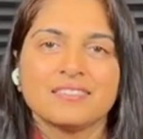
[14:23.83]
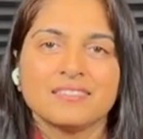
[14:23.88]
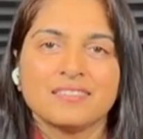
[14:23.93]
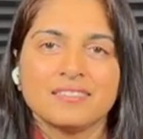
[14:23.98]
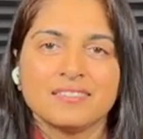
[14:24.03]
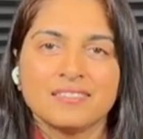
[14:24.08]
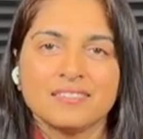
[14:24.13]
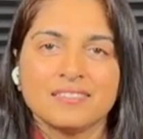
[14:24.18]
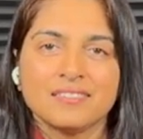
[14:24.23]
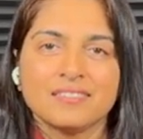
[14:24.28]

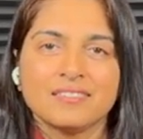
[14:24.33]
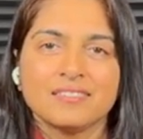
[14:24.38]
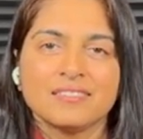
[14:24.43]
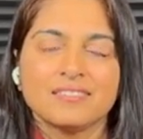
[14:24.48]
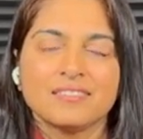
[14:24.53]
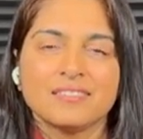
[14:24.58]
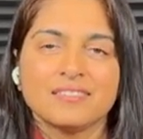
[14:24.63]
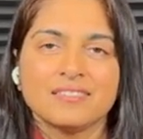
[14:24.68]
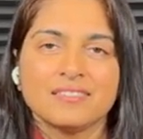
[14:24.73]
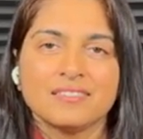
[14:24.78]

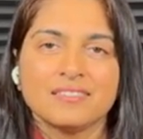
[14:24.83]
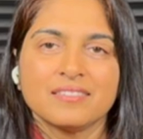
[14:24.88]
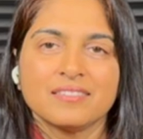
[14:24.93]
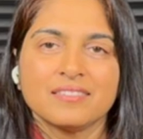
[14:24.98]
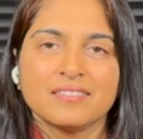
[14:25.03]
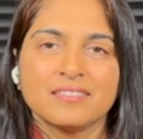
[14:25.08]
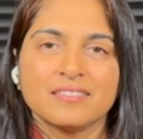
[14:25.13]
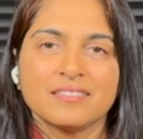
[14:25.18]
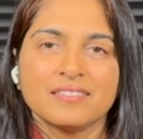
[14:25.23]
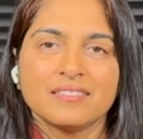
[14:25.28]

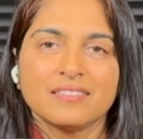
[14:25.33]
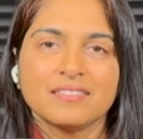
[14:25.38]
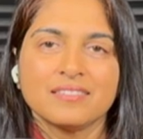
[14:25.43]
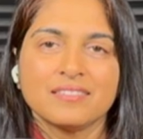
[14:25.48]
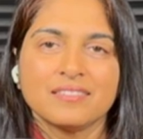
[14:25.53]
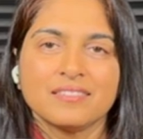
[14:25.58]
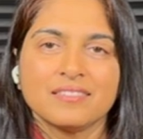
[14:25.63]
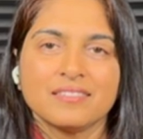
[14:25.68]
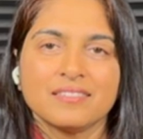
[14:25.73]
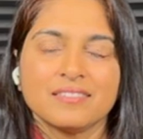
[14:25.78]

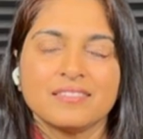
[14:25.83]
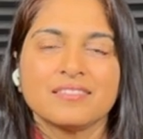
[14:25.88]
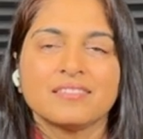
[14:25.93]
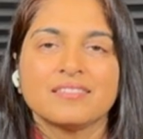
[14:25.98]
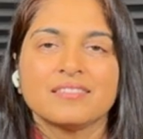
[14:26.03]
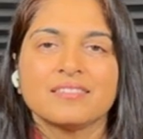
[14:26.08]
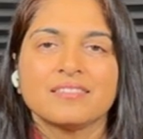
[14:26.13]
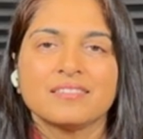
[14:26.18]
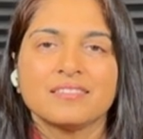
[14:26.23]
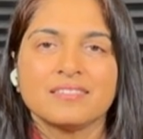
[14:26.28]

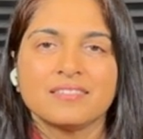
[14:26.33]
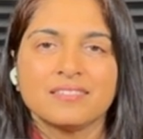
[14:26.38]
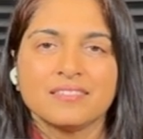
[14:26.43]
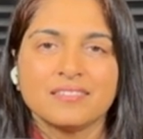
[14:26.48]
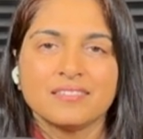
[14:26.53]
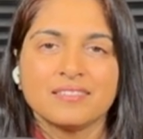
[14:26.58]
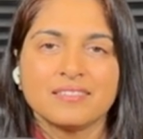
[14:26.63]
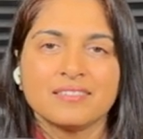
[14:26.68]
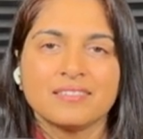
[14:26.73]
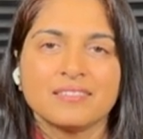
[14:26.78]

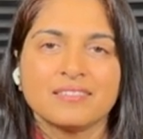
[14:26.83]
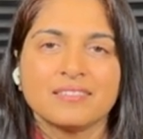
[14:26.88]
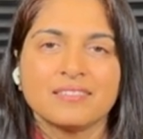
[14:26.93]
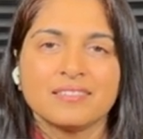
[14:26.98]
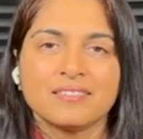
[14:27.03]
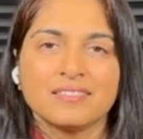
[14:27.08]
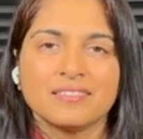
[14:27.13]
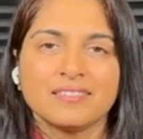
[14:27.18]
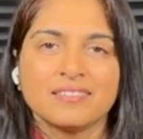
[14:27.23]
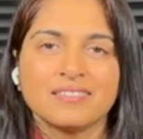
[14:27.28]

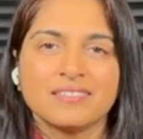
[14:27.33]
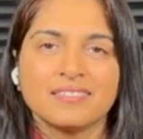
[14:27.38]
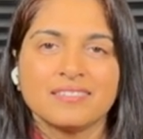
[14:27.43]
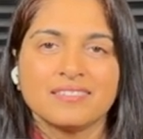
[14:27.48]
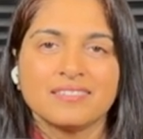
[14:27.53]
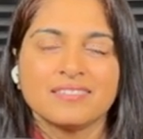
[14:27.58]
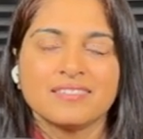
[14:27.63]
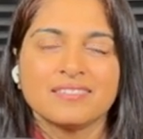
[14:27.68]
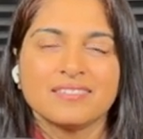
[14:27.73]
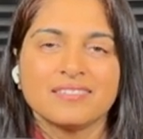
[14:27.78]

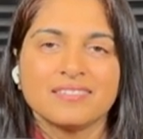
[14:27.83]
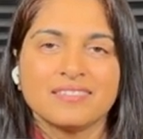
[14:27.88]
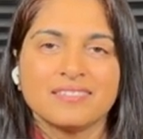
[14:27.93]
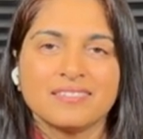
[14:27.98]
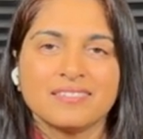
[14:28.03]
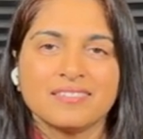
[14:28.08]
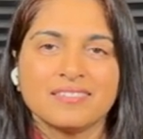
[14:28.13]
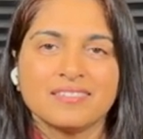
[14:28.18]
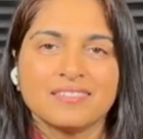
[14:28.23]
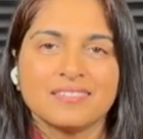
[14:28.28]

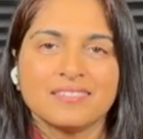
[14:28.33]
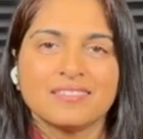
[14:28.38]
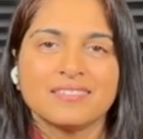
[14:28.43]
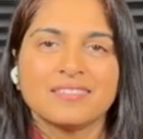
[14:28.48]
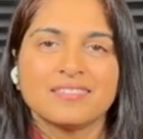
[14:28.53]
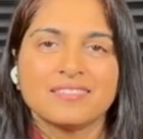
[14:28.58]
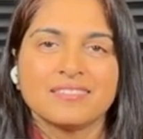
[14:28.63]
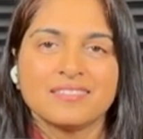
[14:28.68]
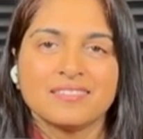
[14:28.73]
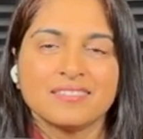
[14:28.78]

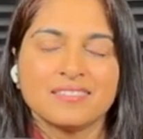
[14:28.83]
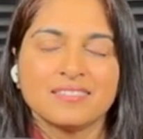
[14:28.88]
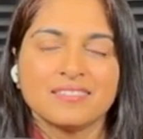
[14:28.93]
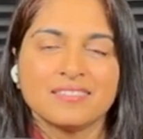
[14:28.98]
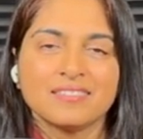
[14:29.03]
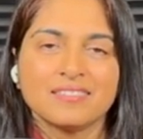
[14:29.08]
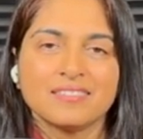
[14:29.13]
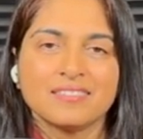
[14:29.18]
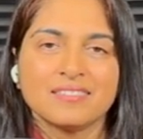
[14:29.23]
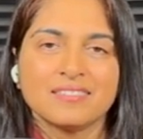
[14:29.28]

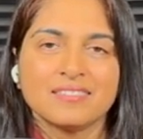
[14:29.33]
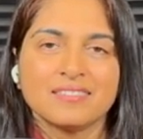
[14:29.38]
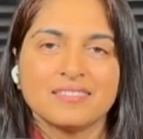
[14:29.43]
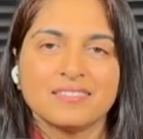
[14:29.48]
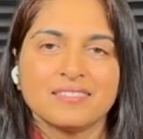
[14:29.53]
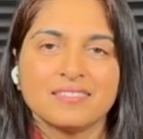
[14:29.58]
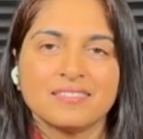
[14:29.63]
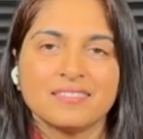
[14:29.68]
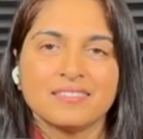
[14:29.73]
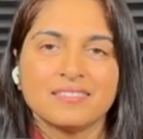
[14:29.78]

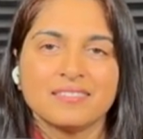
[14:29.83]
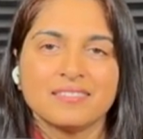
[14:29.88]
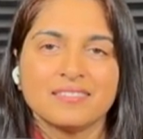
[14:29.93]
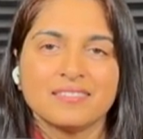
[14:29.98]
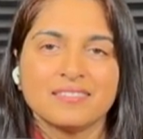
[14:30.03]
The person shown says nothing.